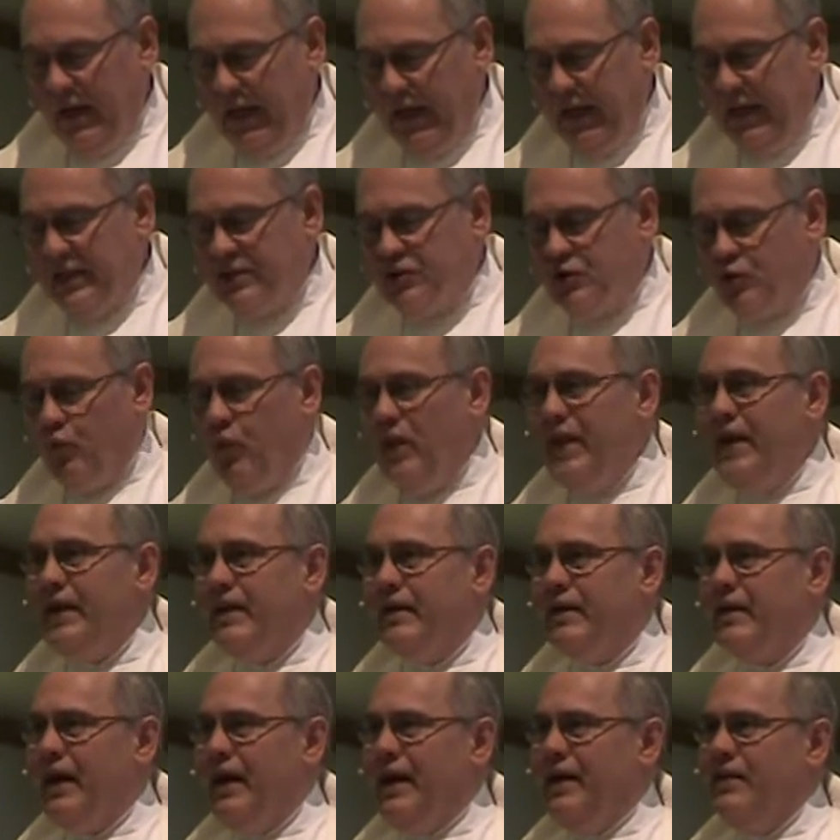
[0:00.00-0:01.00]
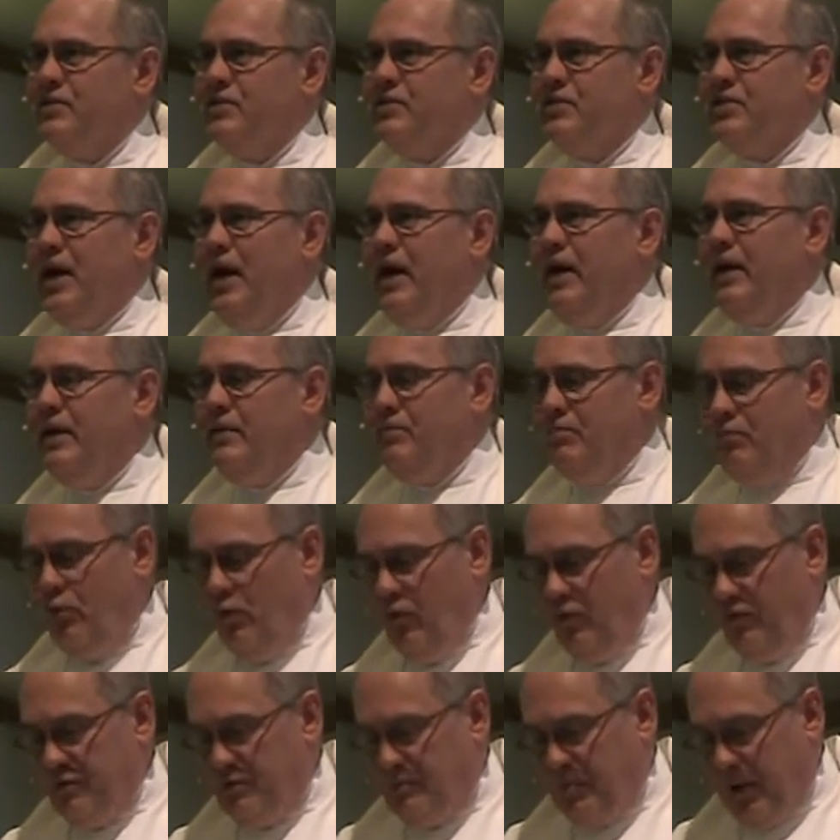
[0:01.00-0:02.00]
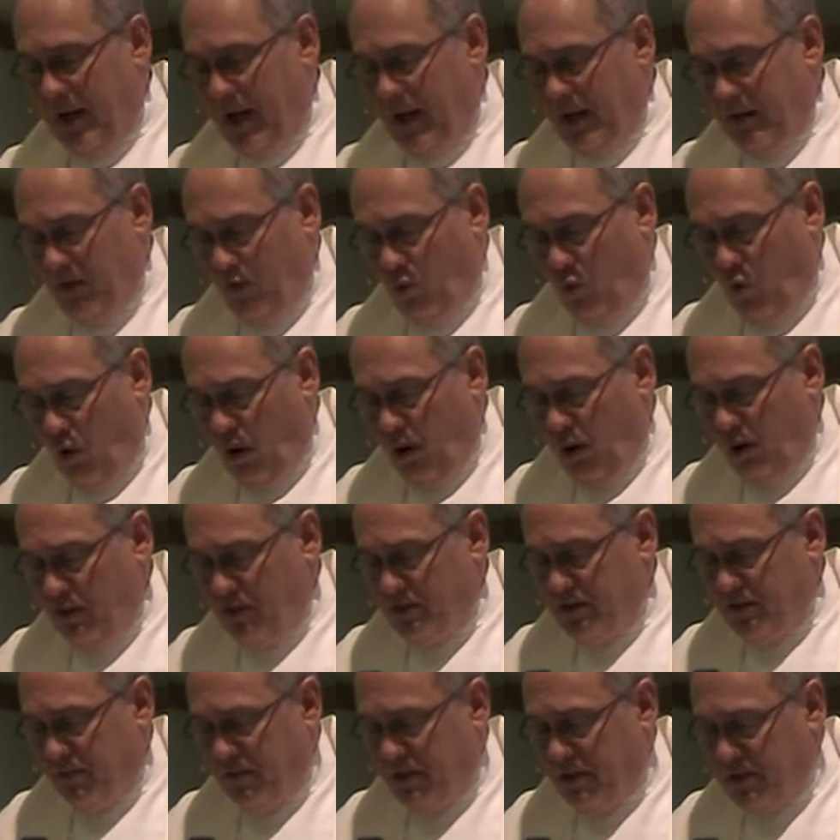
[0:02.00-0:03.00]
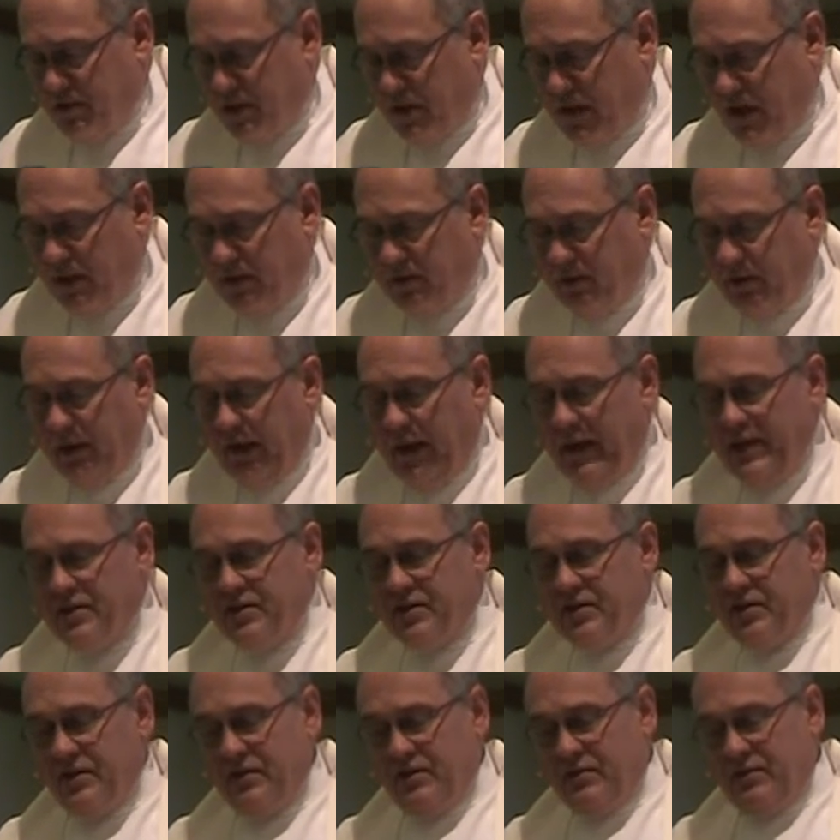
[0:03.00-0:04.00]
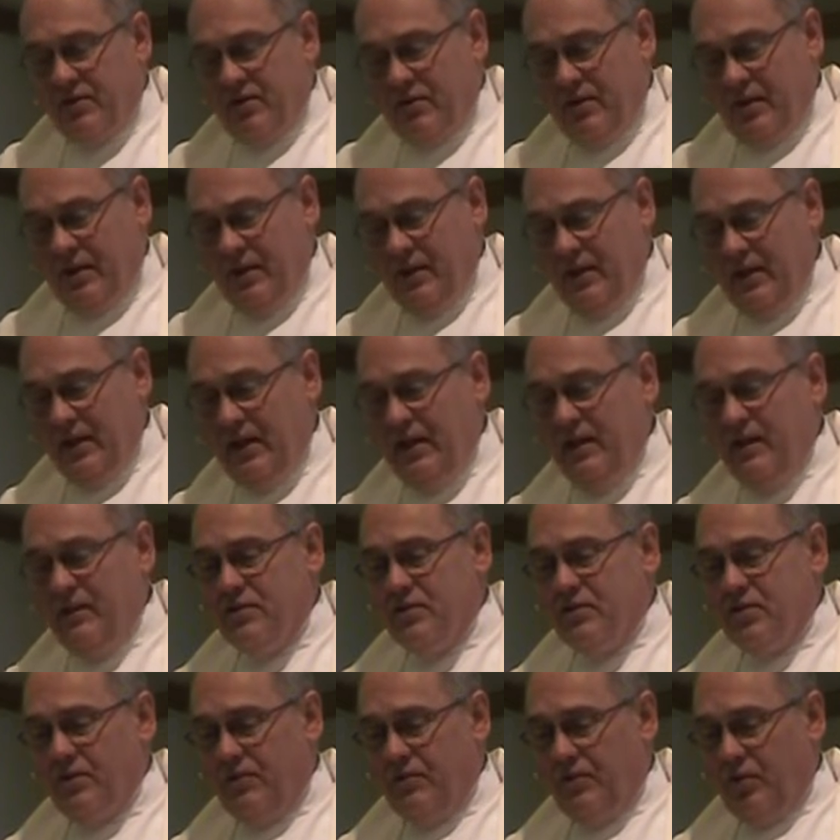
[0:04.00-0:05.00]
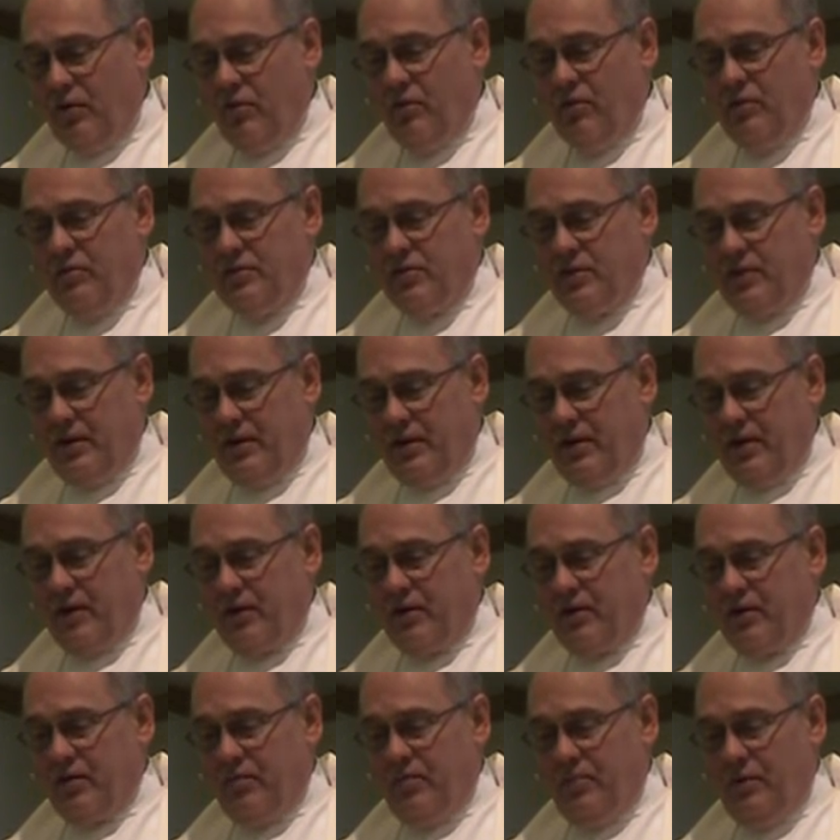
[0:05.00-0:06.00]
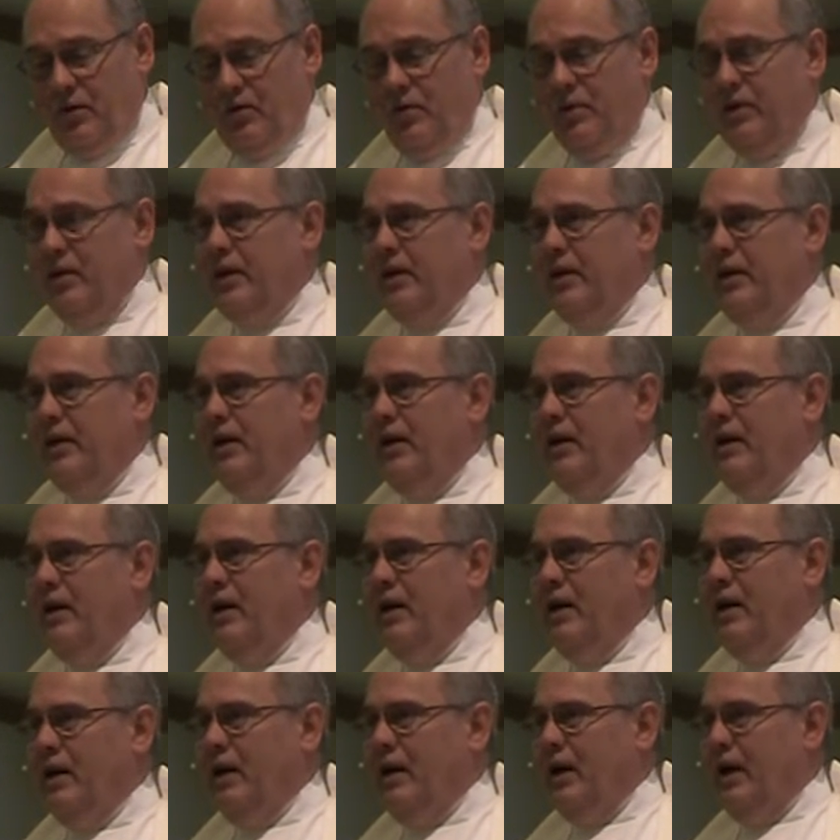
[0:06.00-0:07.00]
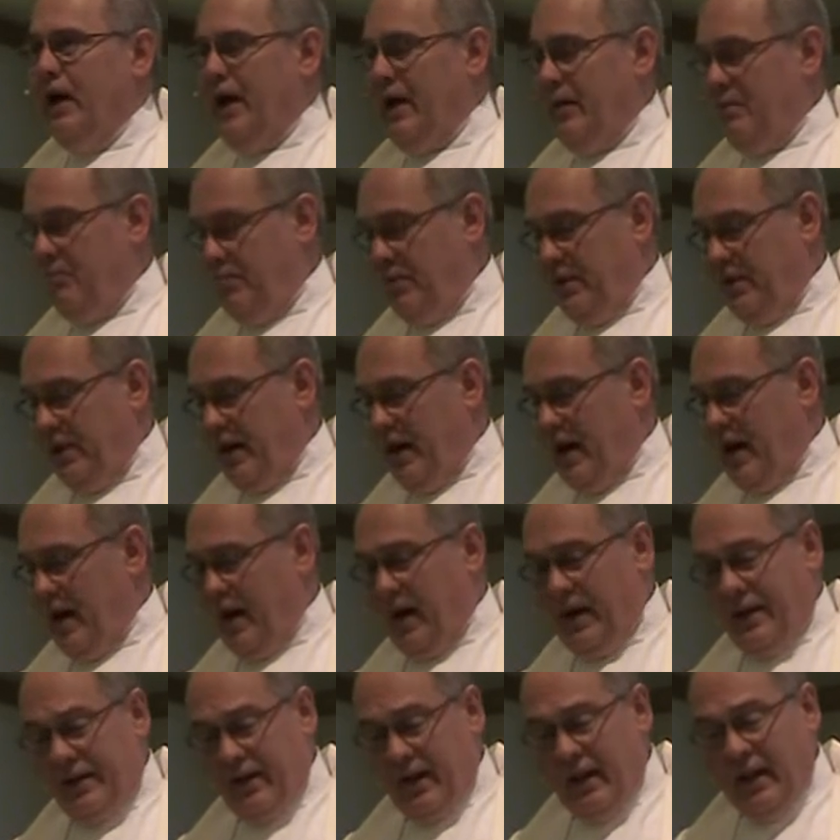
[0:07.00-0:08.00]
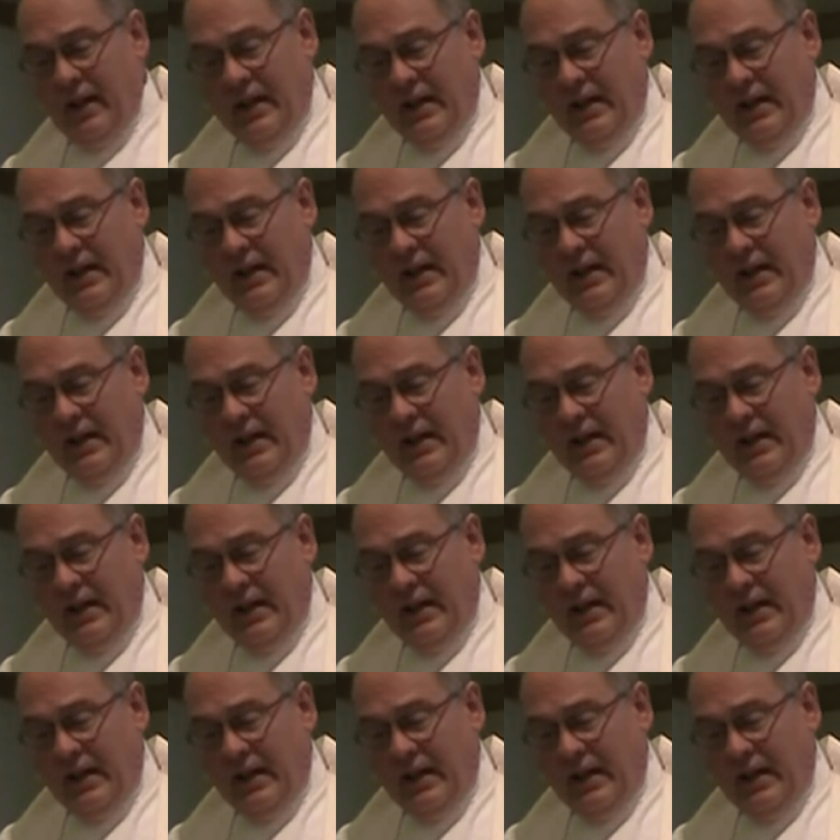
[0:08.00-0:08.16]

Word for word: each week as Zion moves beyond the walls of this congregation to the needs of those in our community and beyond.